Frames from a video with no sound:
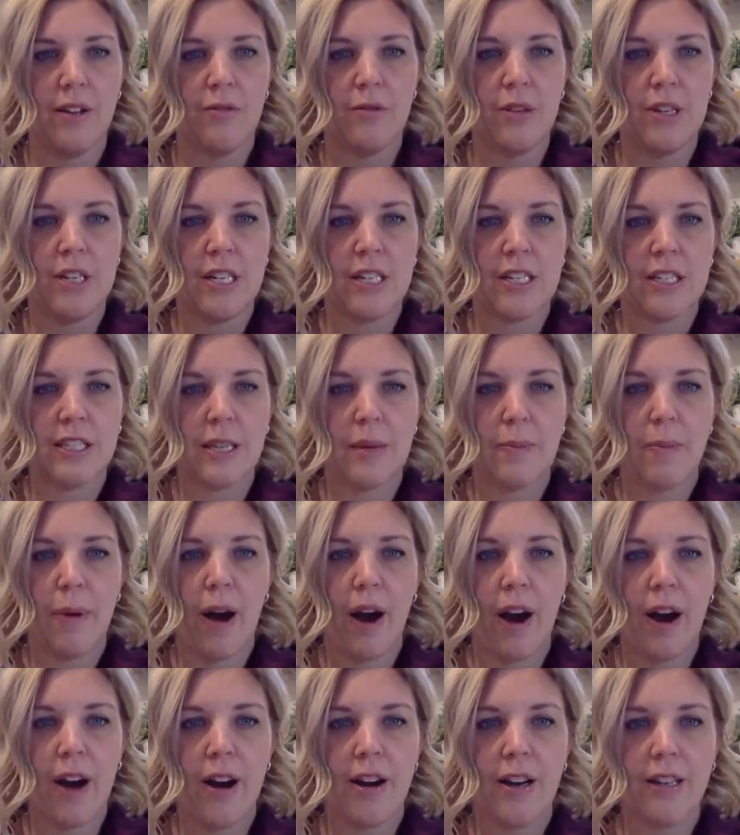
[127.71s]
Regency
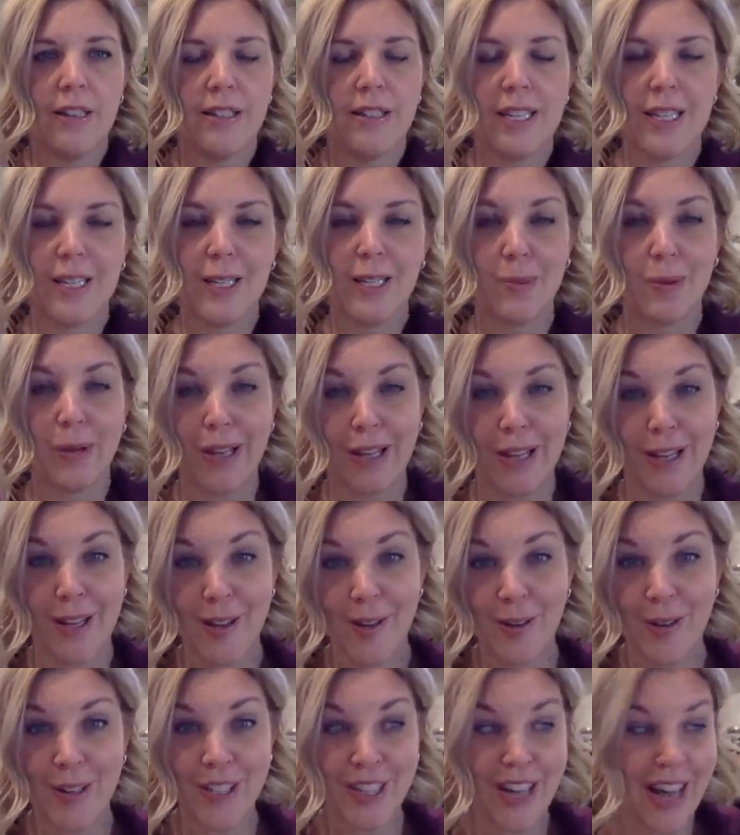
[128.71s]
Park
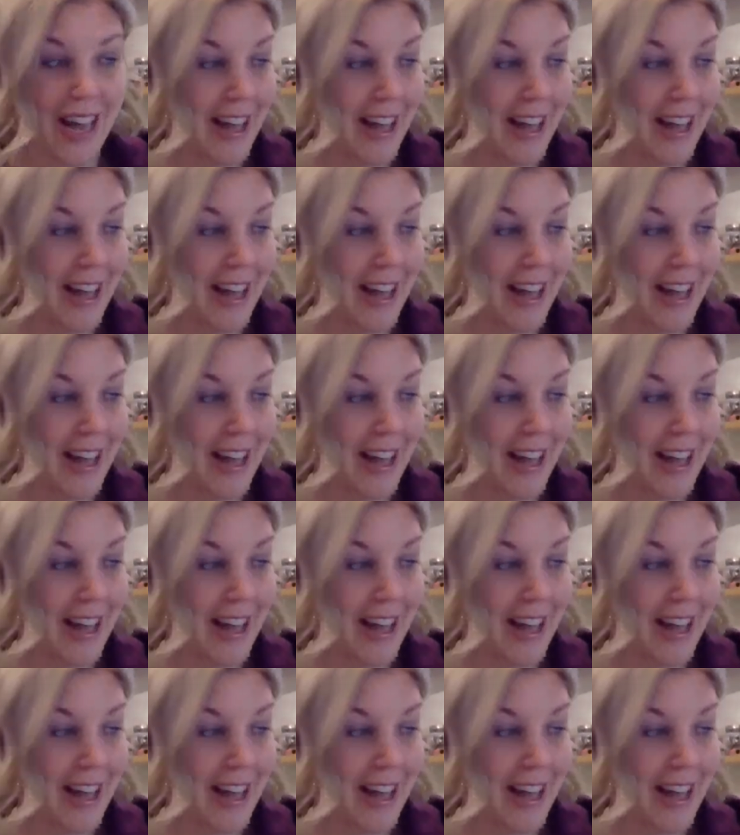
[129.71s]
DSP, which